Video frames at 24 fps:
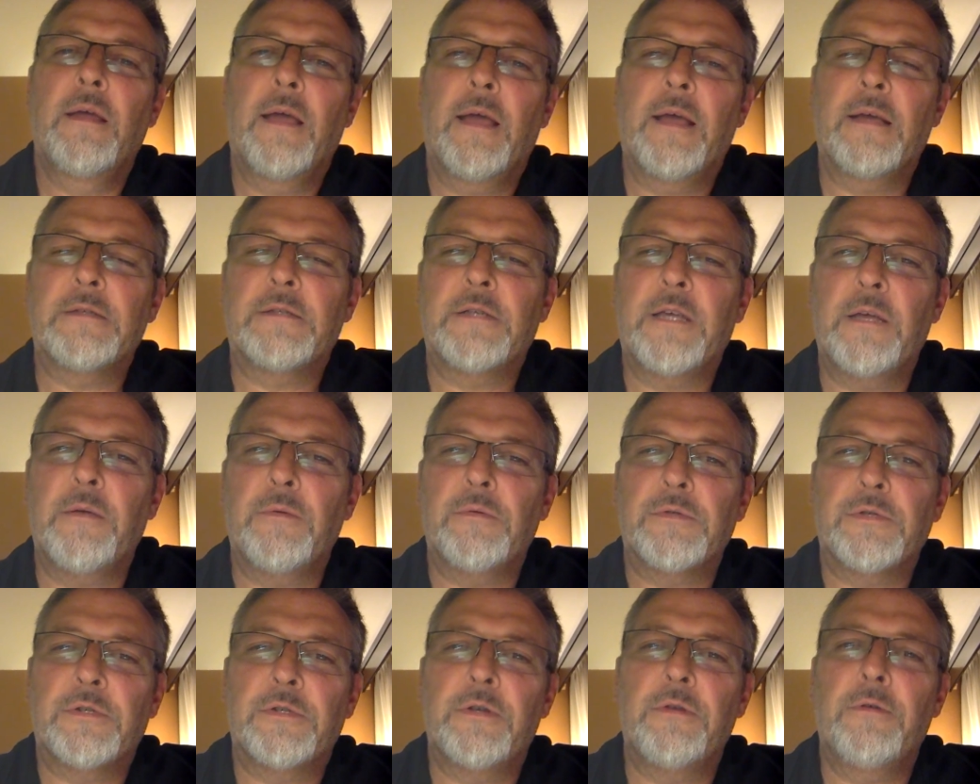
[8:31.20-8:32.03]
as he
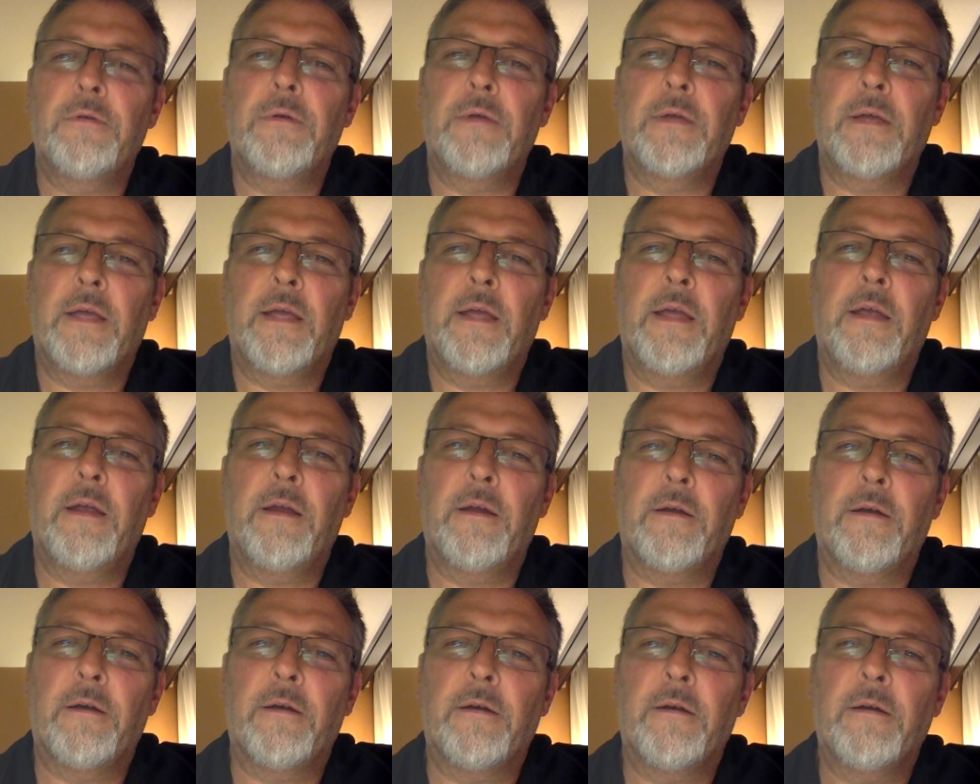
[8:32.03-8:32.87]
was doing
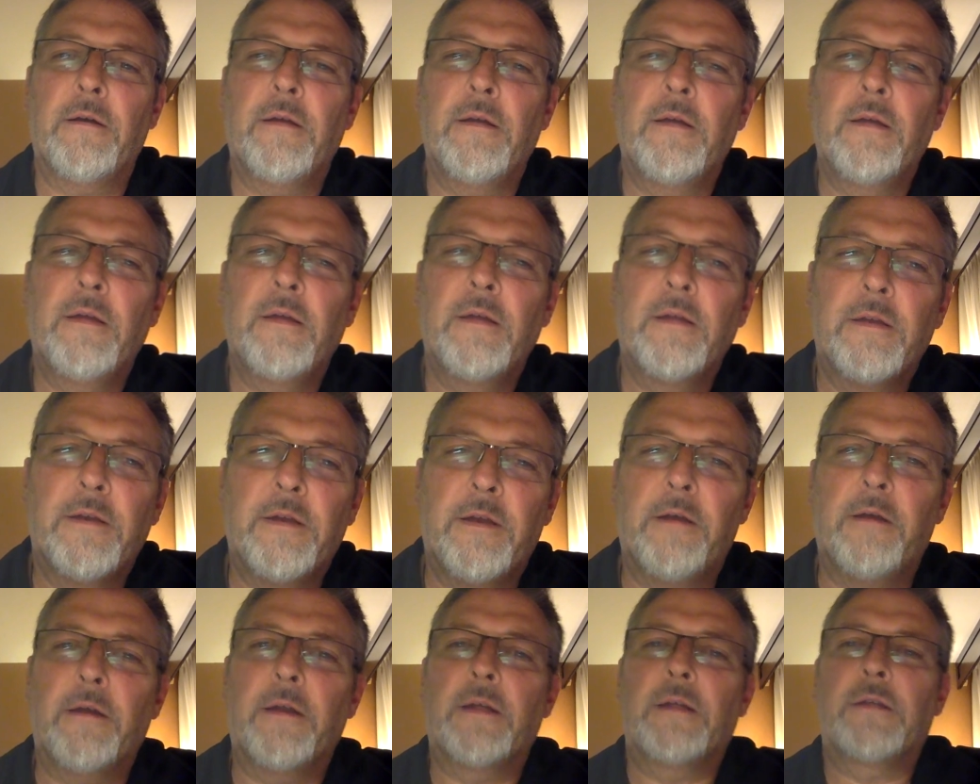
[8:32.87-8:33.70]
here
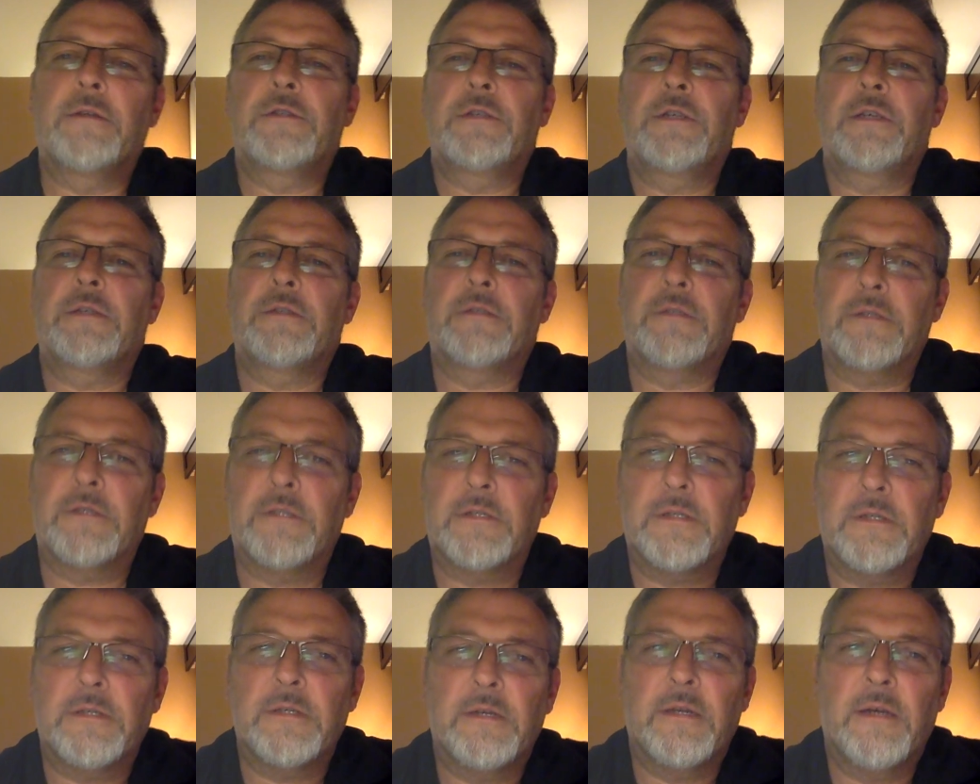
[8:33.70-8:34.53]
during
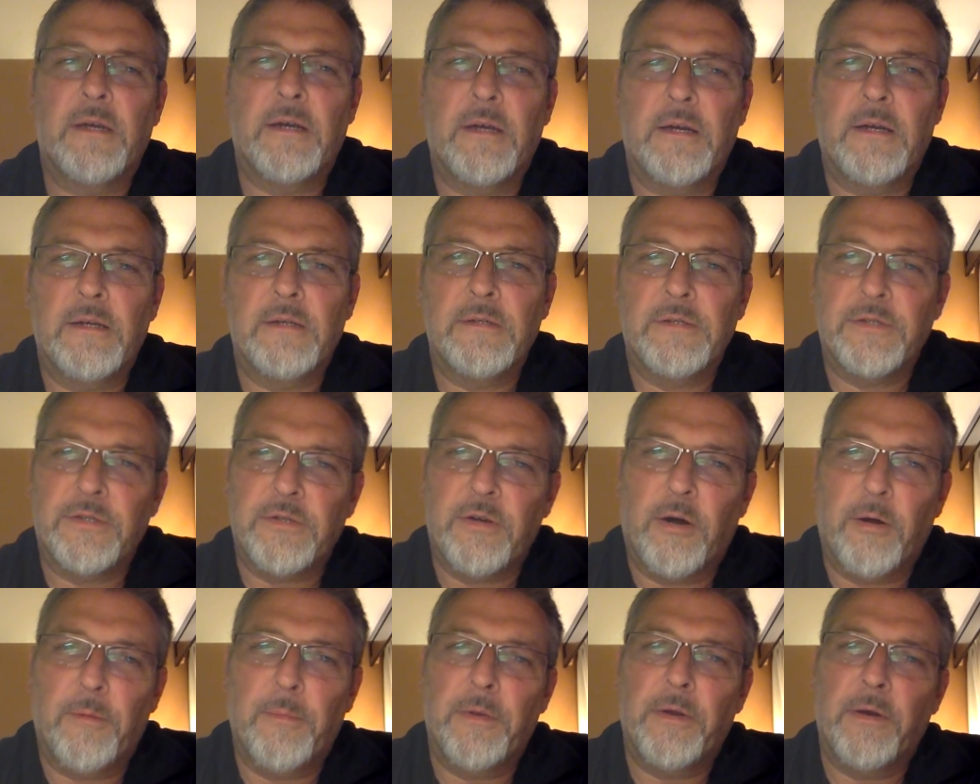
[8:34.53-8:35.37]
Jesus'
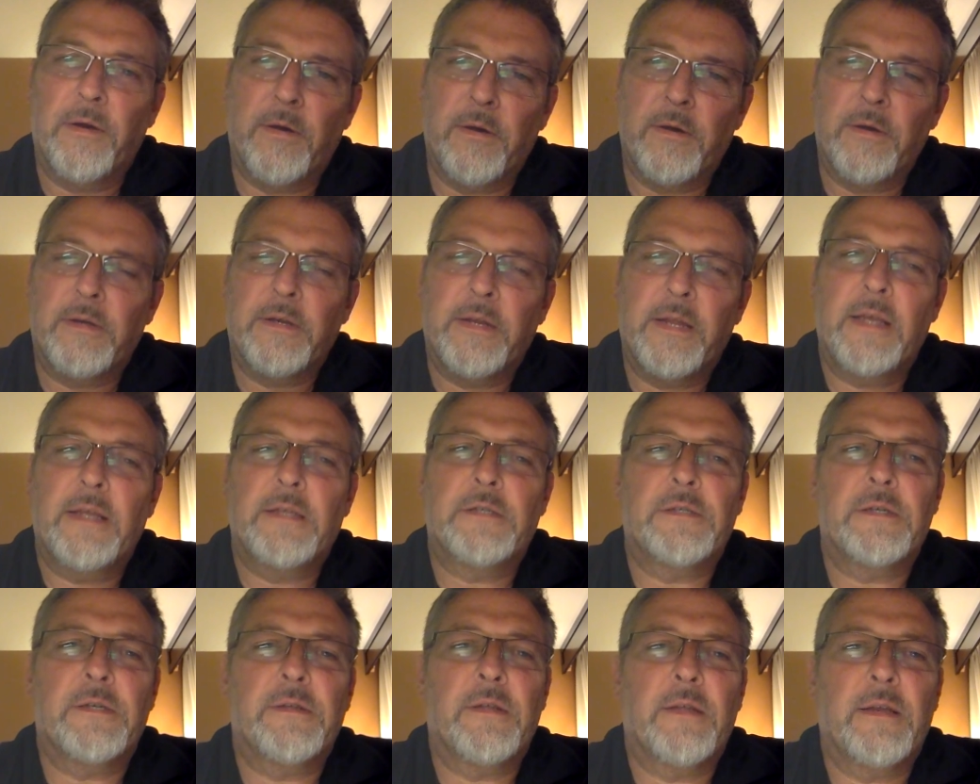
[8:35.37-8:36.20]
sermon or
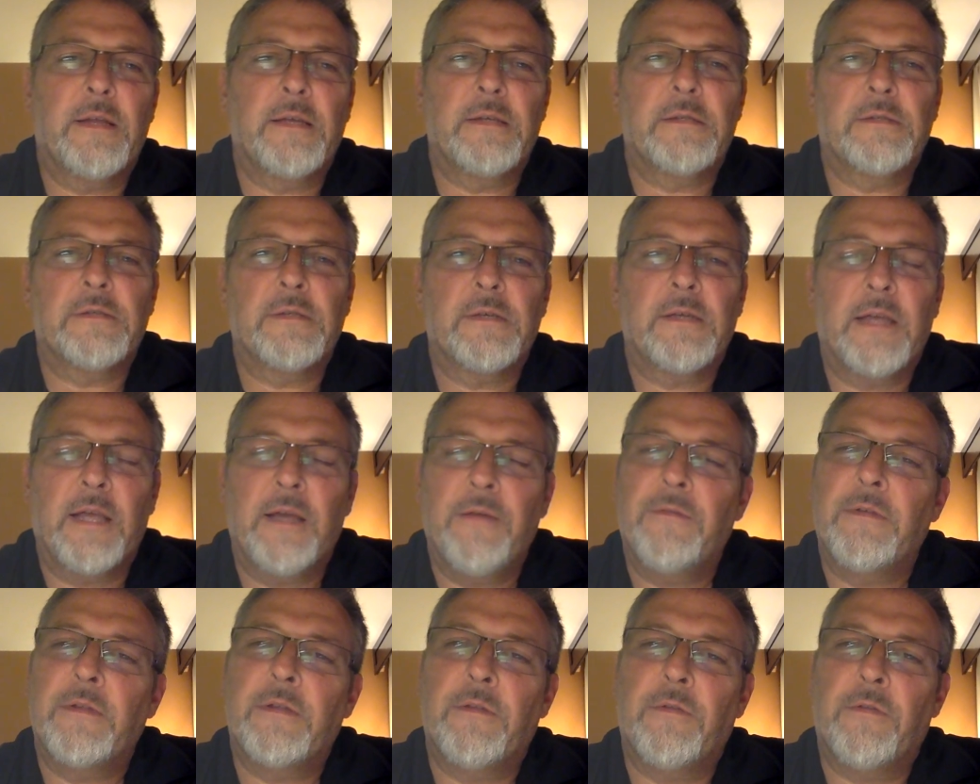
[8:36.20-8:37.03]
teaching that he's
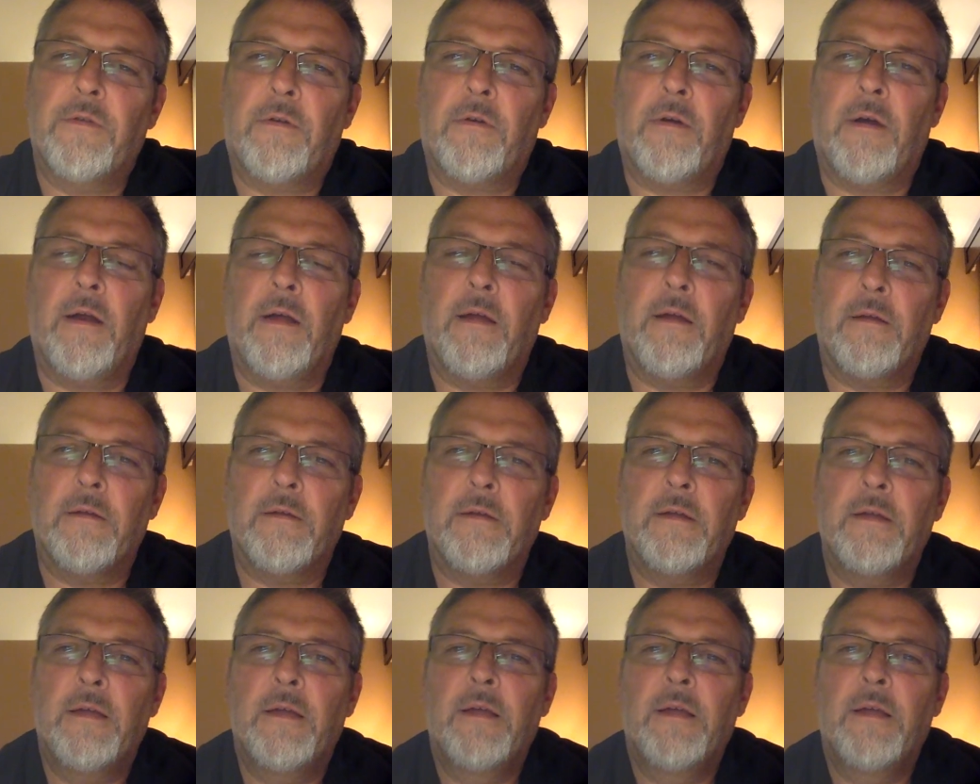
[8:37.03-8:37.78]
giving to the crowd?